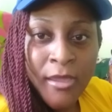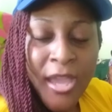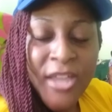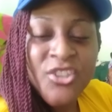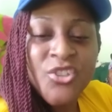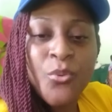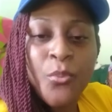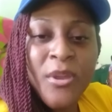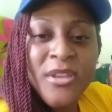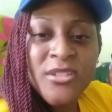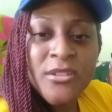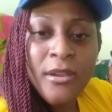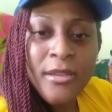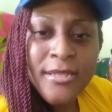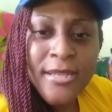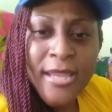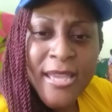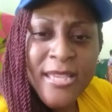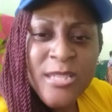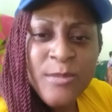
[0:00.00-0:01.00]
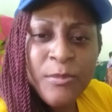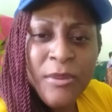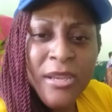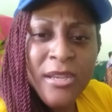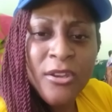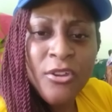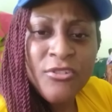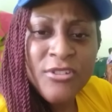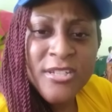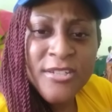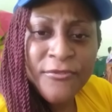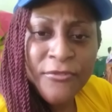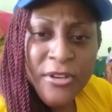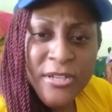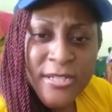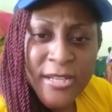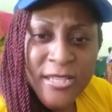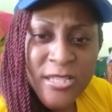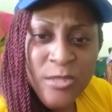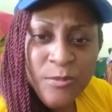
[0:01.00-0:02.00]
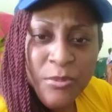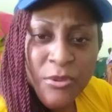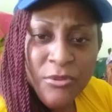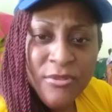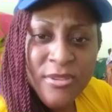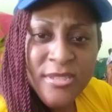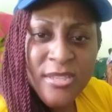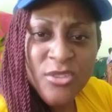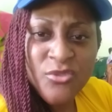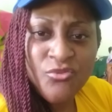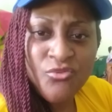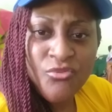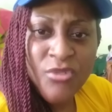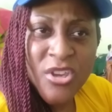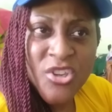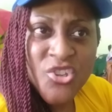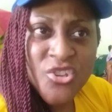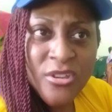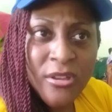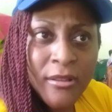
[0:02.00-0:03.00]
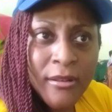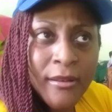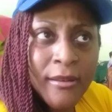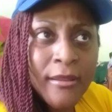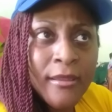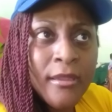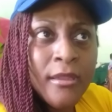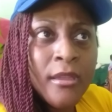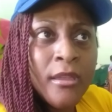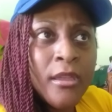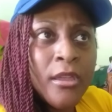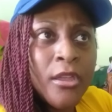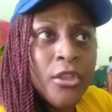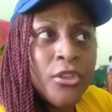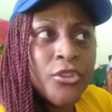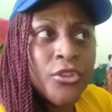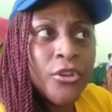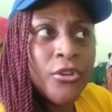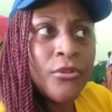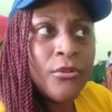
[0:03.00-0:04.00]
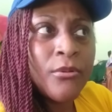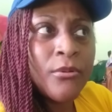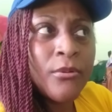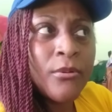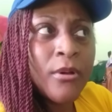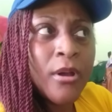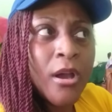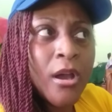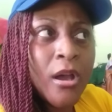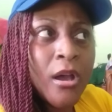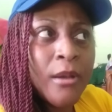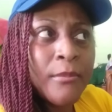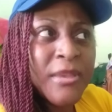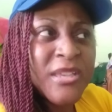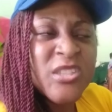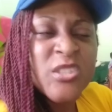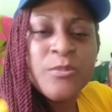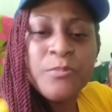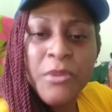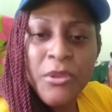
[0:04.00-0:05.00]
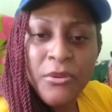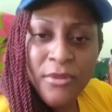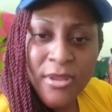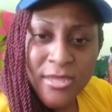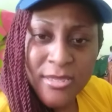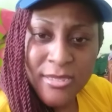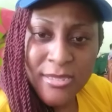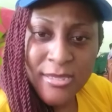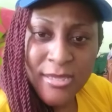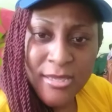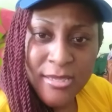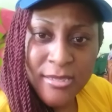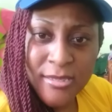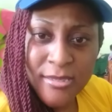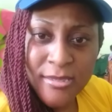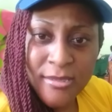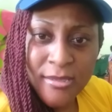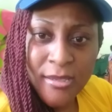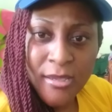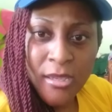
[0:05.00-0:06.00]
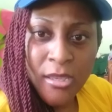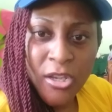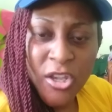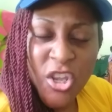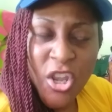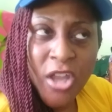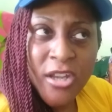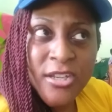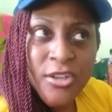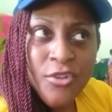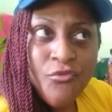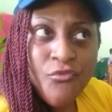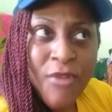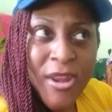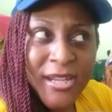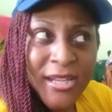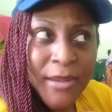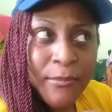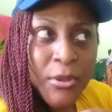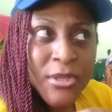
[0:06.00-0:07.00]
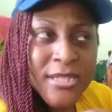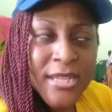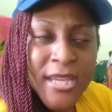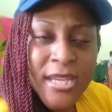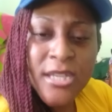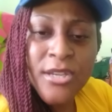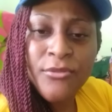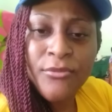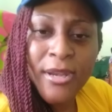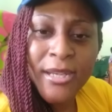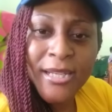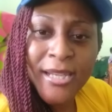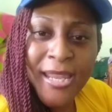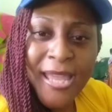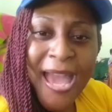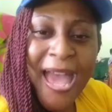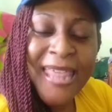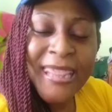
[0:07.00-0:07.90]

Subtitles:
And she went on to explain her different experiences, racial, experiences, not directly, but indirectly.